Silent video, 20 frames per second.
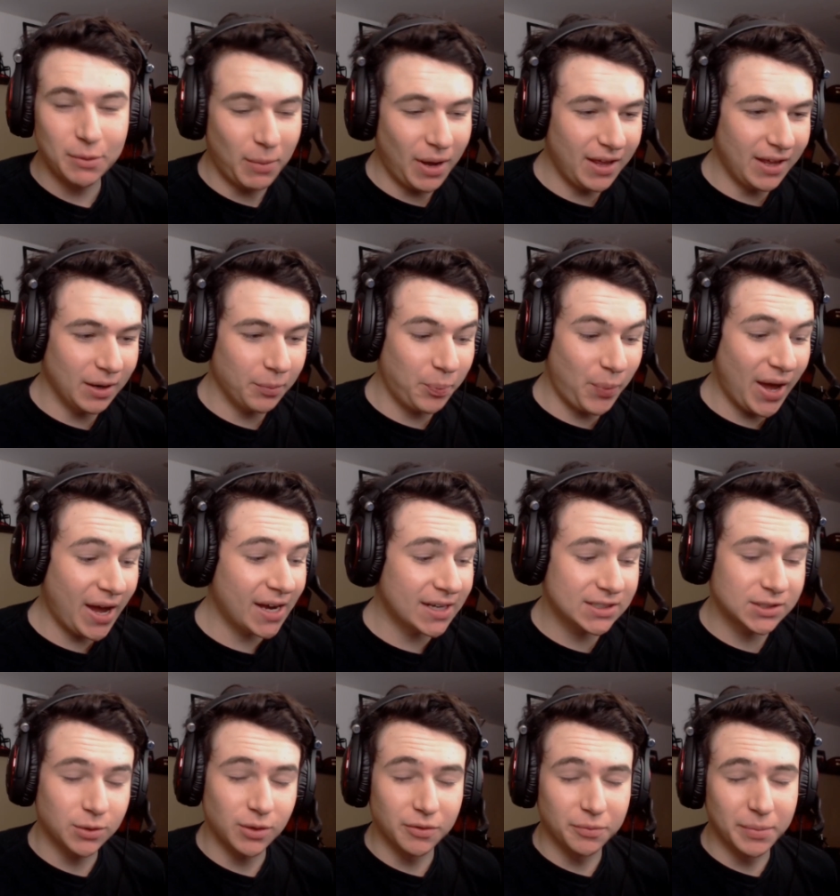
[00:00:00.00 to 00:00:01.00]
I'm at like
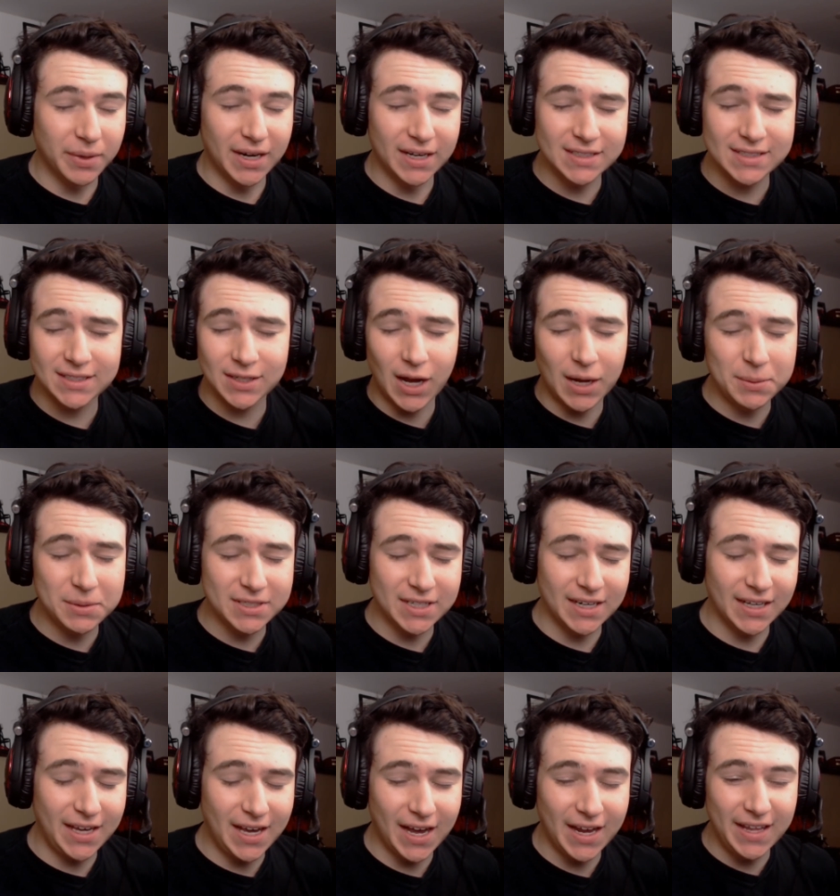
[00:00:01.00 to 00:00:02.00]
past 12 minutes. So I'm just
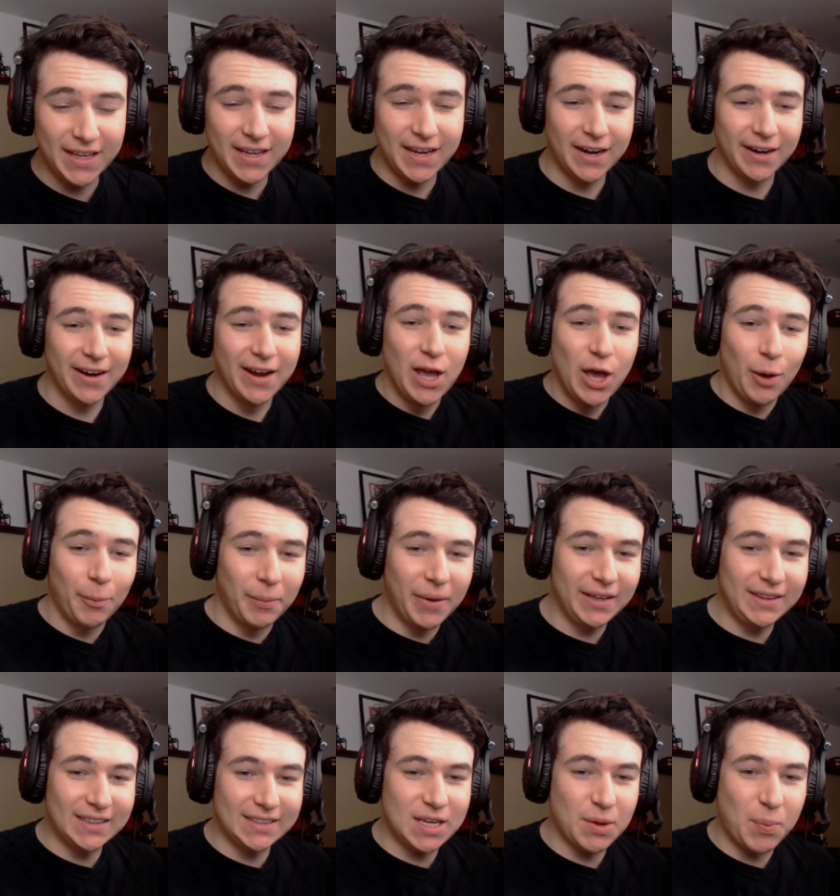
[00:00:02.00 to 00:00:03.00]
going to cut it here,
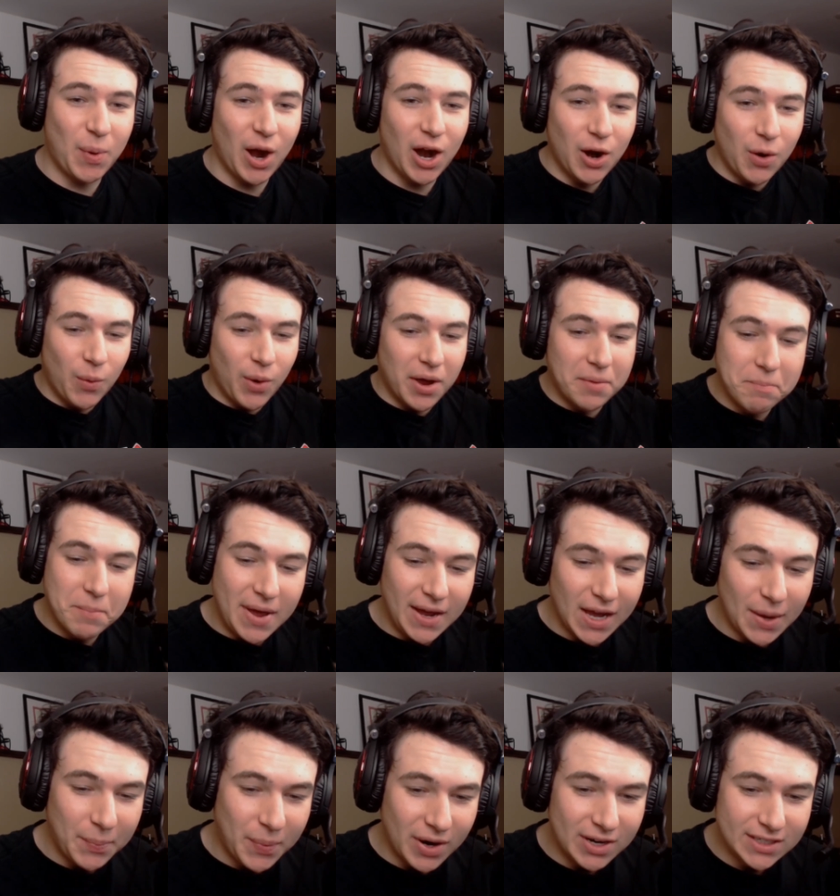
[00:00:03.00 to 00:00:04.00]
make this a part 1,
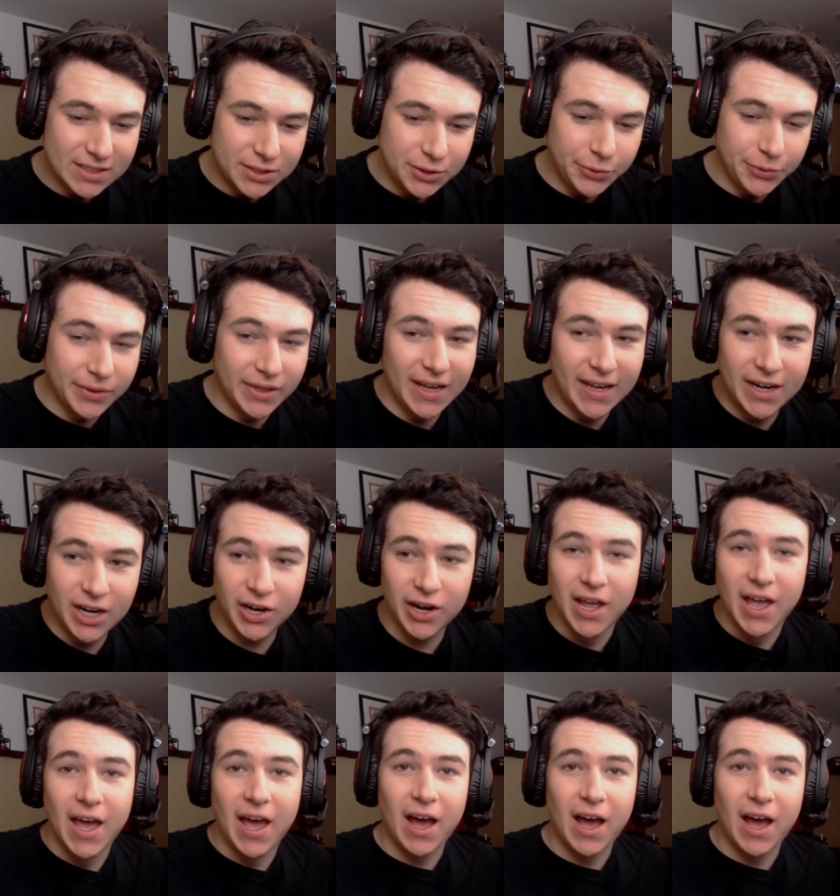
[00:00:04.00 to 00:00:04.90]
make a part 2 later.